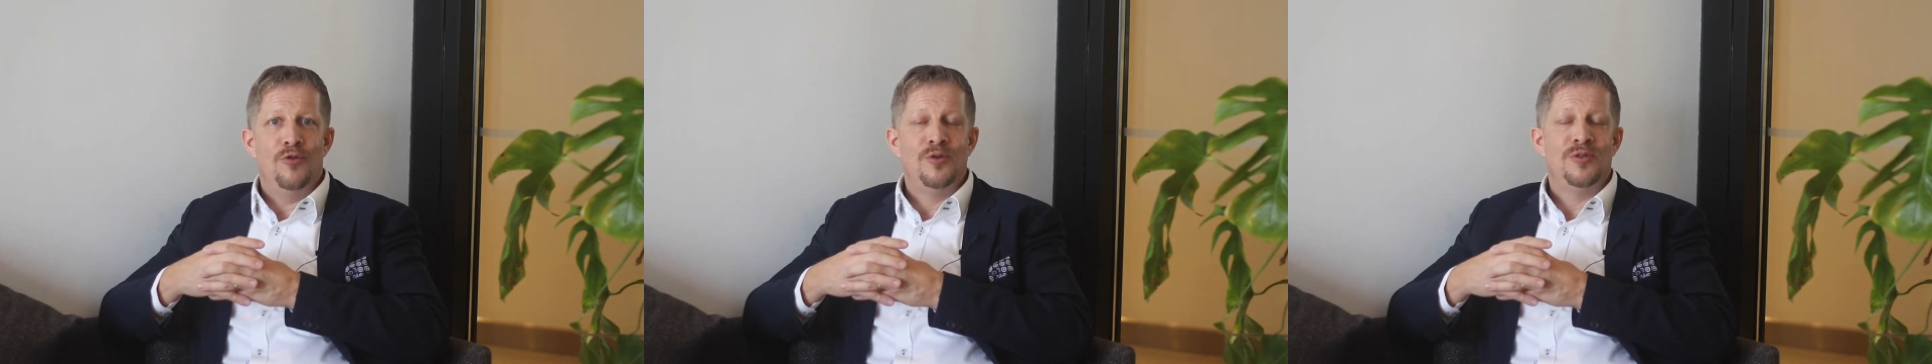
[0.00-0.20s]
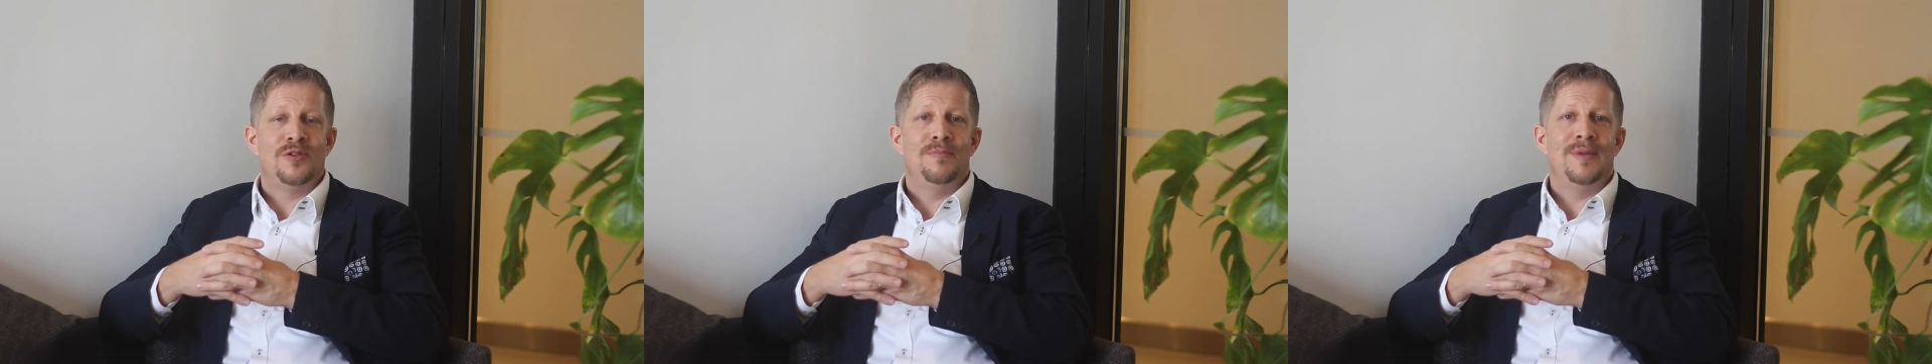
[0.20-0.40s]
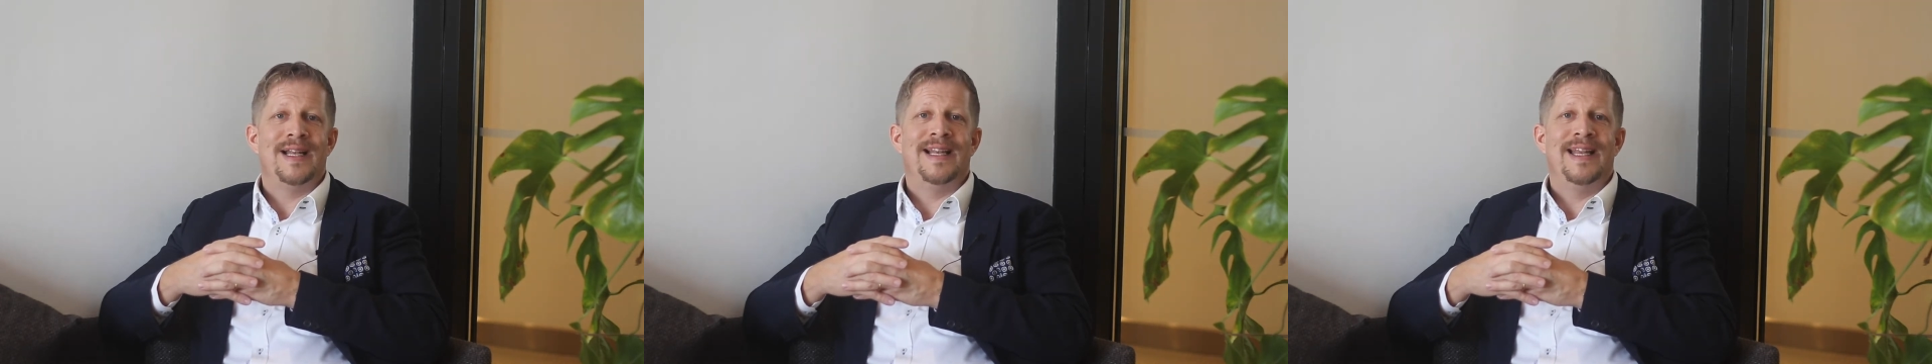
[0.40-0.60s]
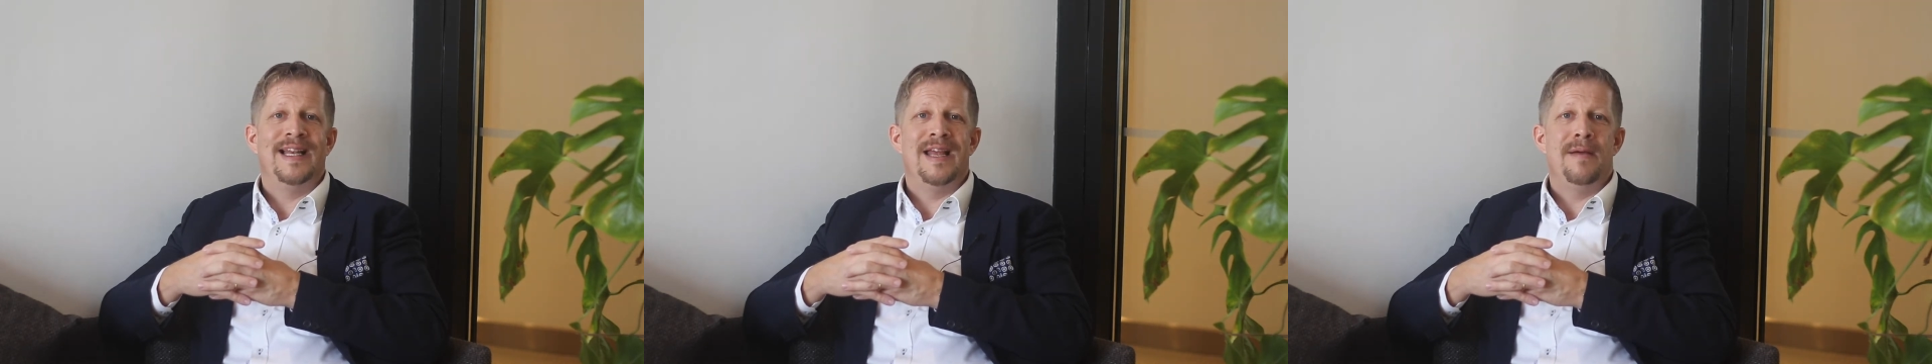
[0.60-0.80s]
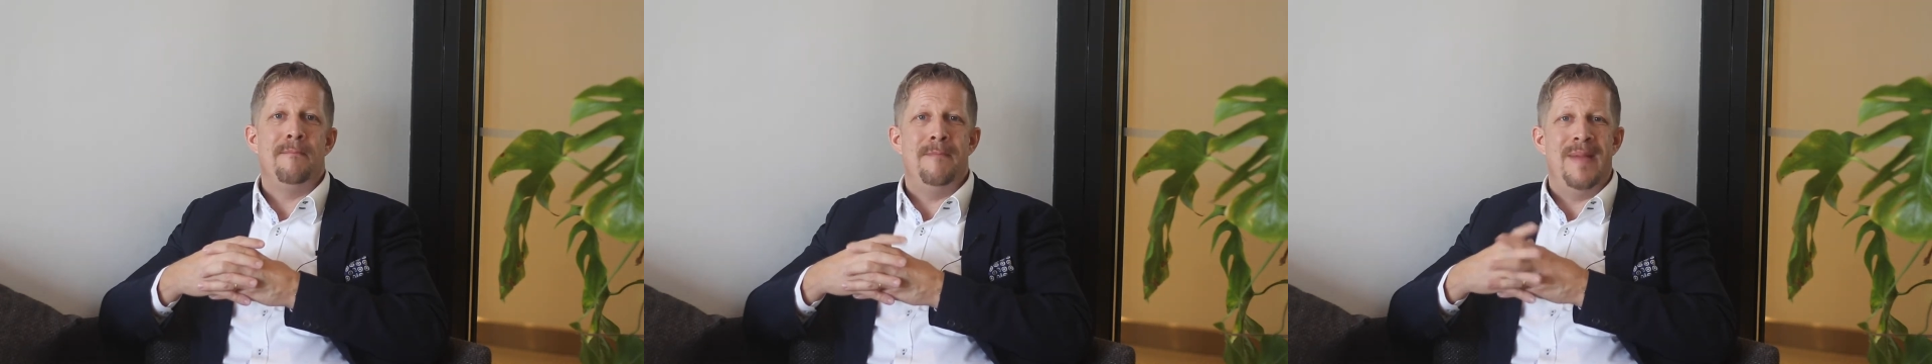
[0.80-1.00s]
ultimately
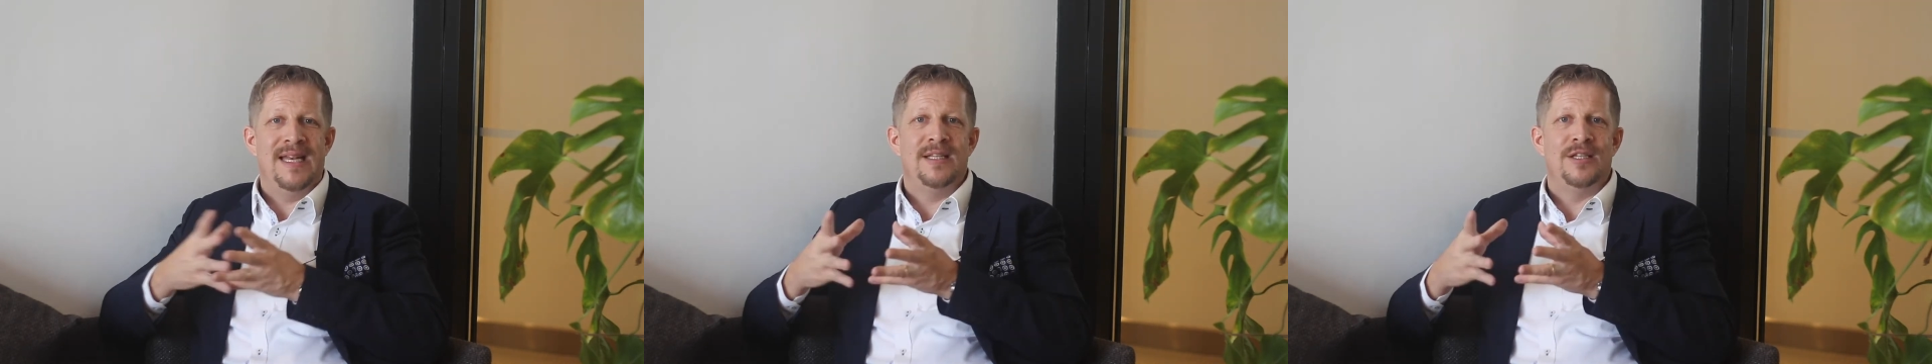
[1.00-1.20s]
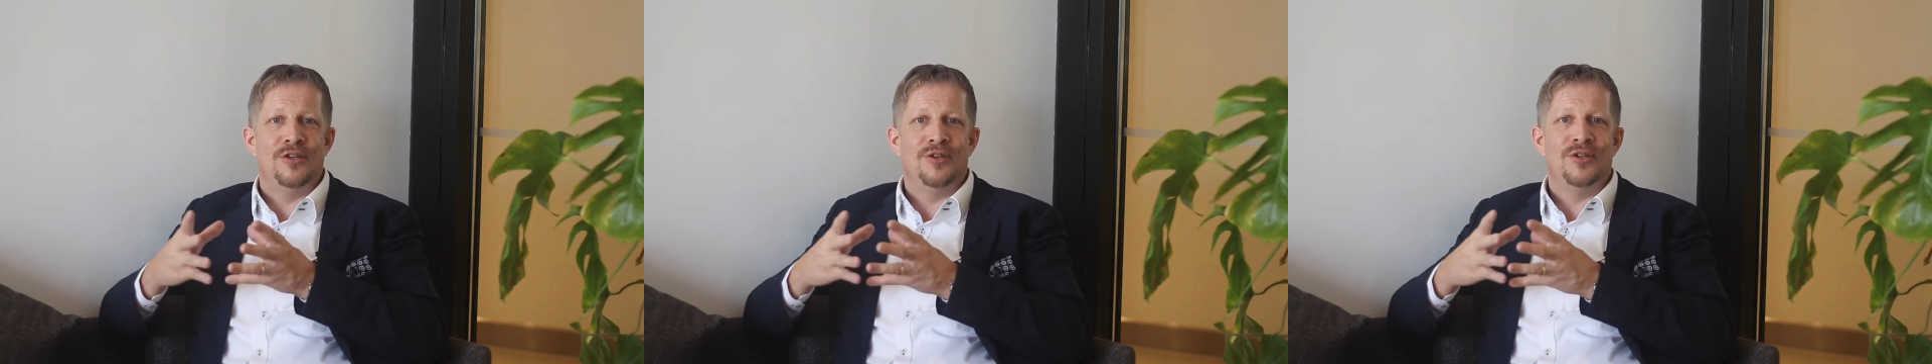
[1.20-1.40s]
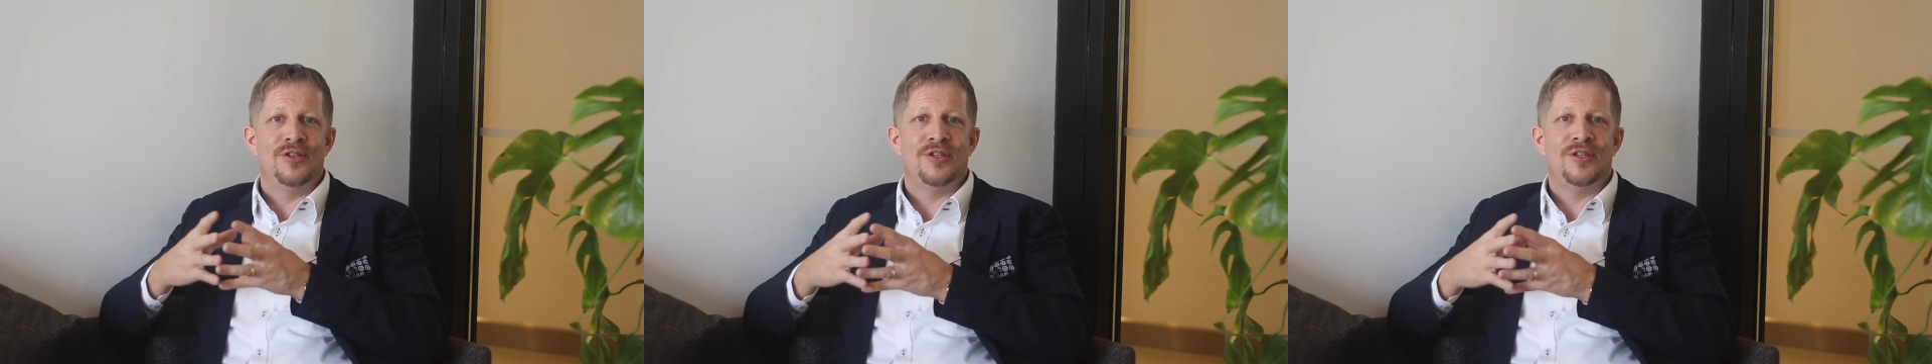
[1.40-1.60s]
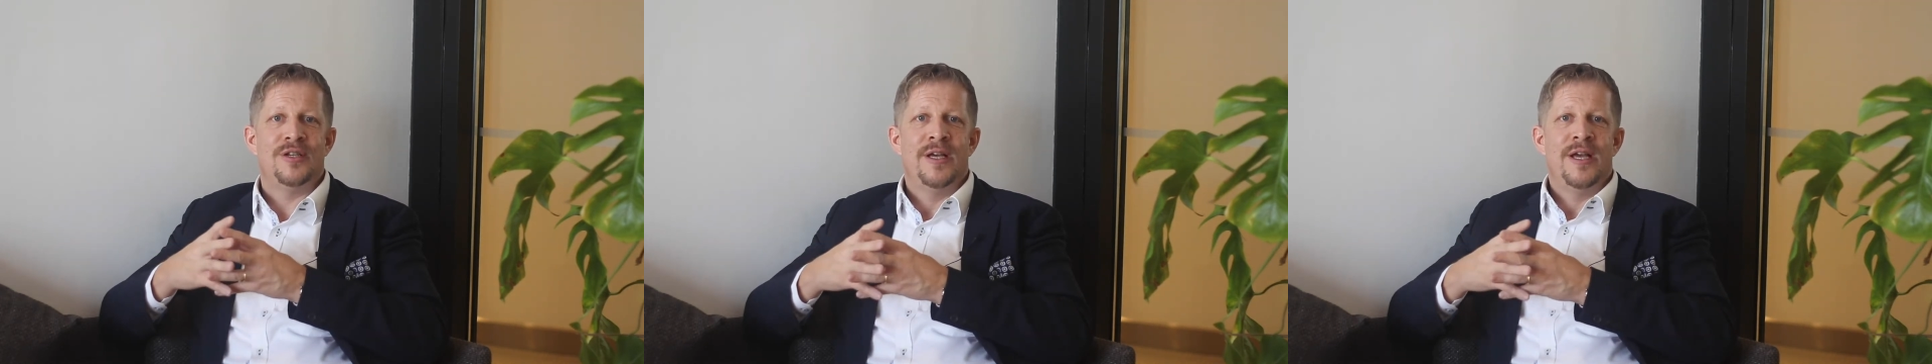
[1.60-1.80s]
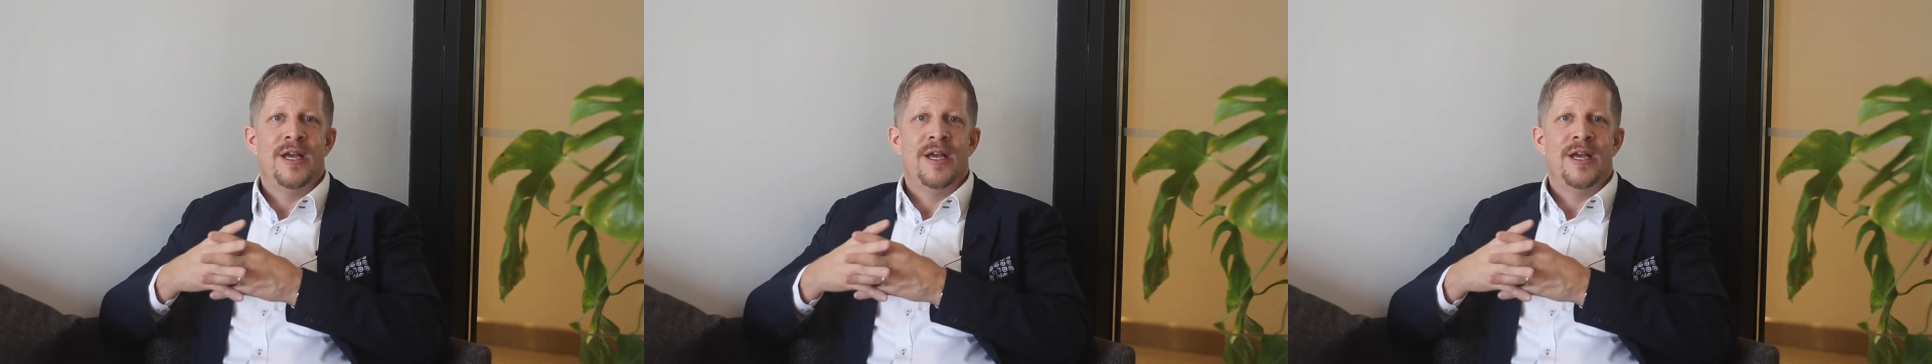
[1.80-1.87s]
their mentors